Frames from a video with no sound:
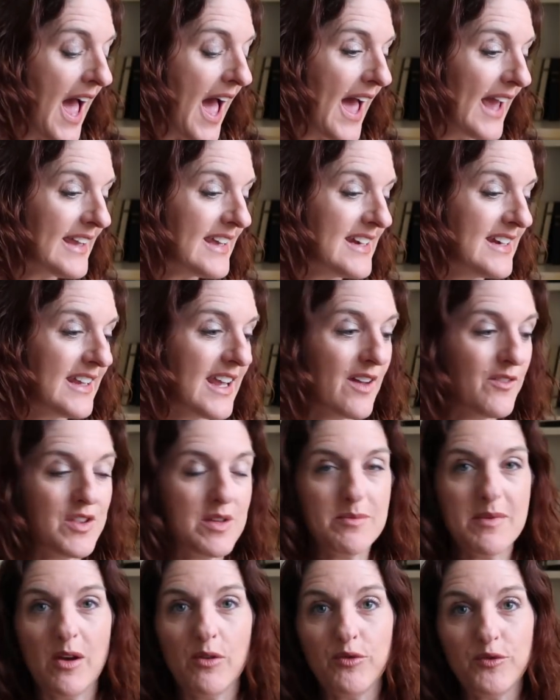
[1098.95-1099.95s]
I can give
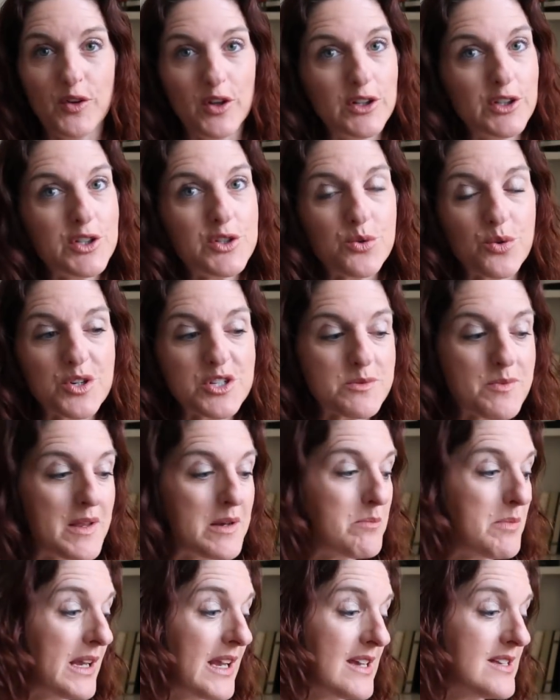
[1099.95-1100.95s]
them a full
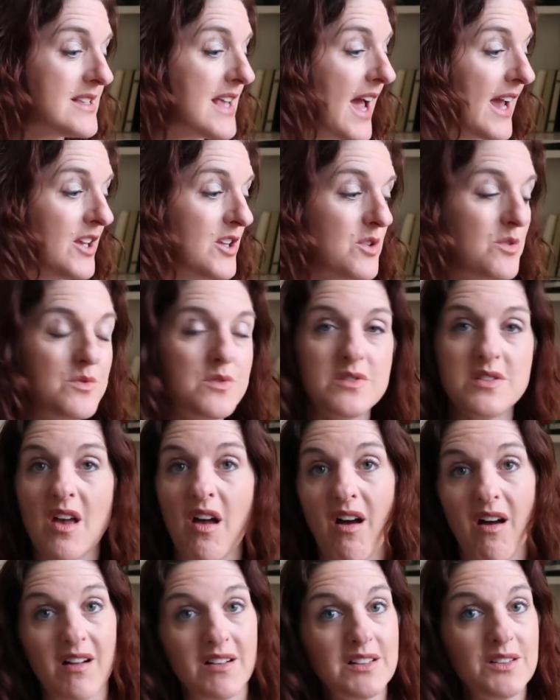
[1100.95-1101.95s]
endorsement because I use
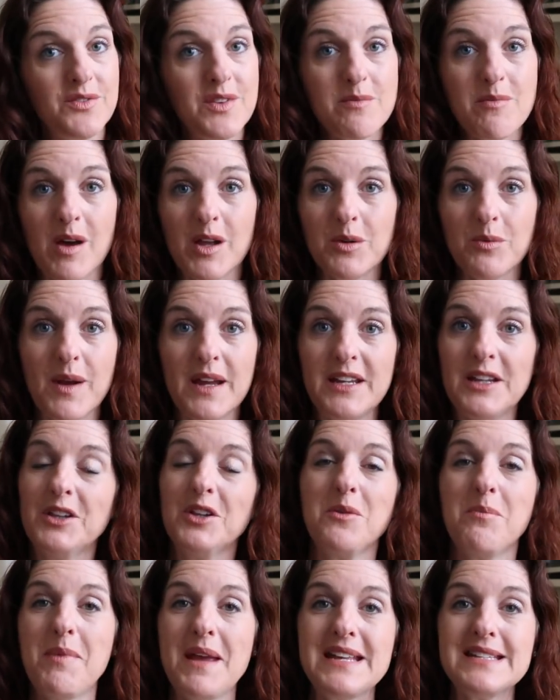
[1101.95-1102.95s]
all of them on a
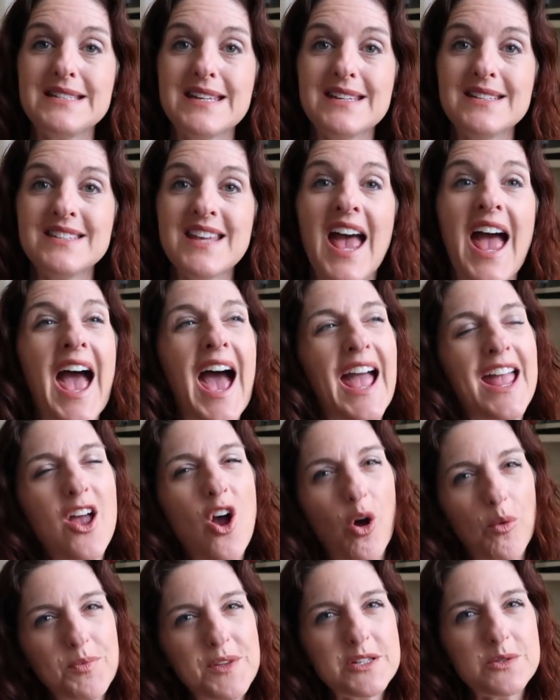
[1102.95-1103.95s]
regular basis. I
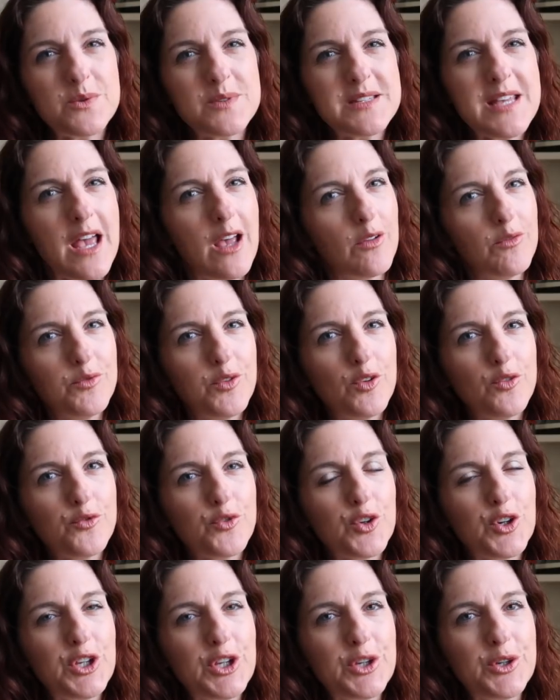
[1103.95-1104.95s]
hope this was helpful
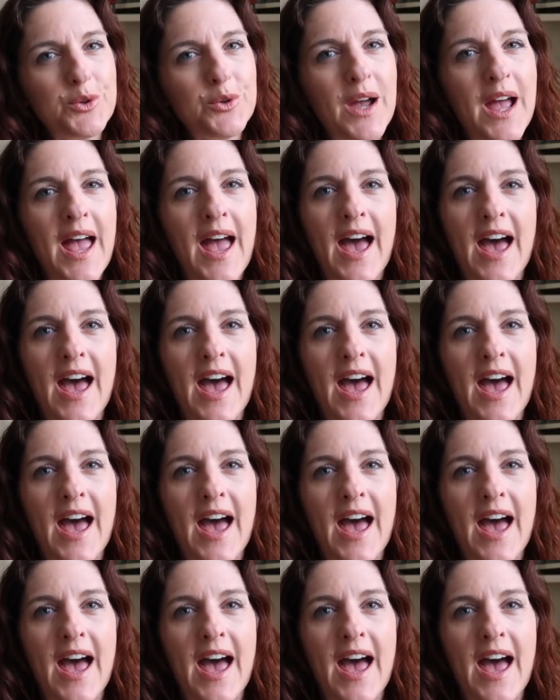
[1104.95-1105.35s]
for you.